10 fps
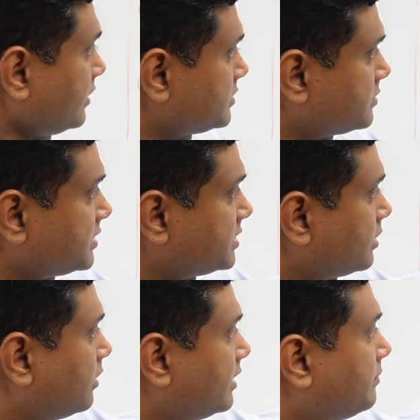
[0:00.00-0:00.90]
So this is
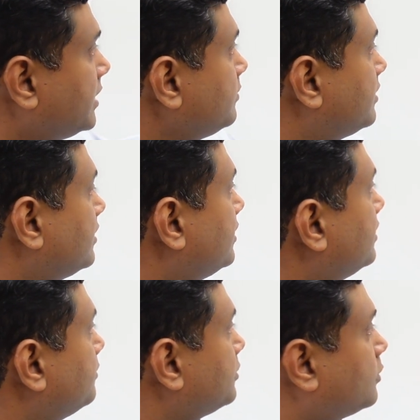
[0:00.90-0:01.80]
all about
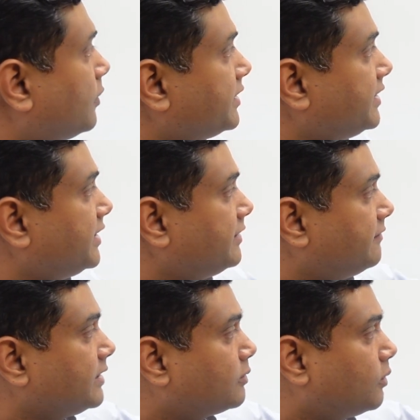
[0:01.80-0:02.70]
quantitative
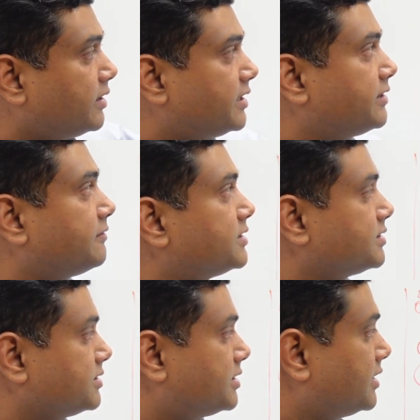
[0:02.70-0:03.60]
and qualitative
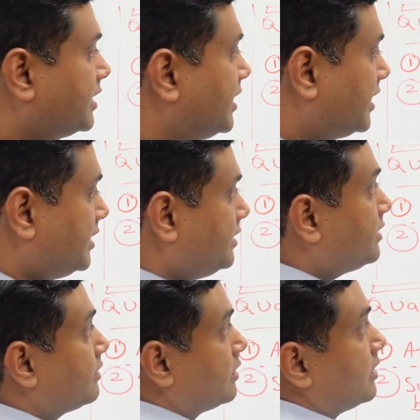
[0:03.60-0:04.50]
research,
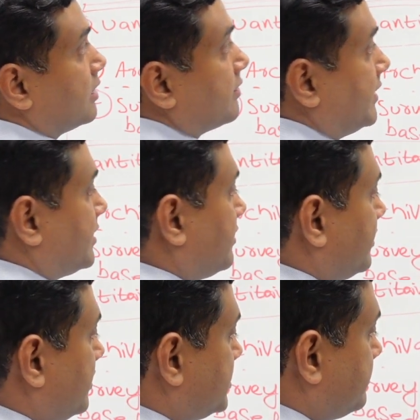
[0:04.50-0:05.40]
and critical
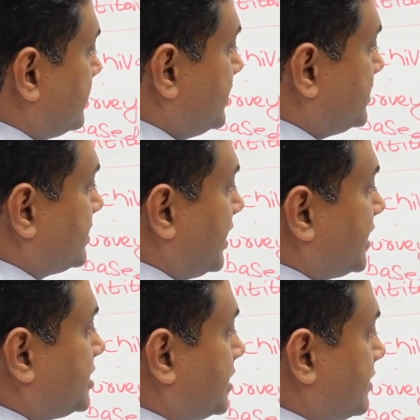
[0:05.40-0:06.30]
realism is
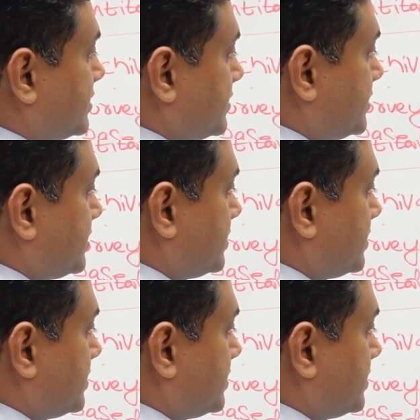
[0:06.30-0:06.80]
action research.